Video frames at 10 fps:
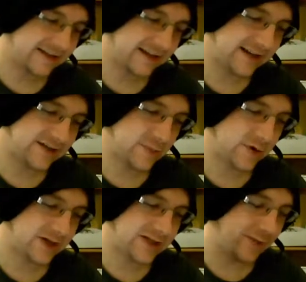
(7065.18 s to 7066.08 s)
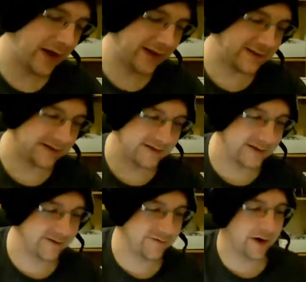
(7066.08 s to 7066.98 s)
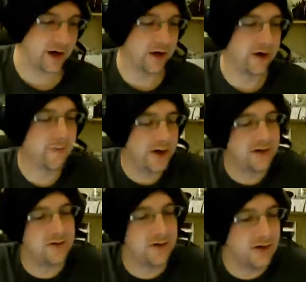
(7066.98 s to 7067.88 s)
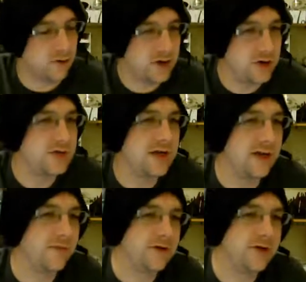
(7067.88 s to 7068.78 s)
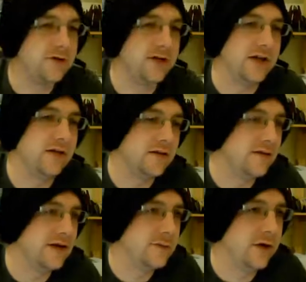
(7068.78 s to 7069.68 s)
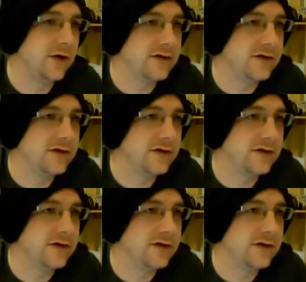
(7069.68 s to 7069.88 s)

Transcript: it's pretty pants for a gun, but you're not using him for shooting. Let's be honest.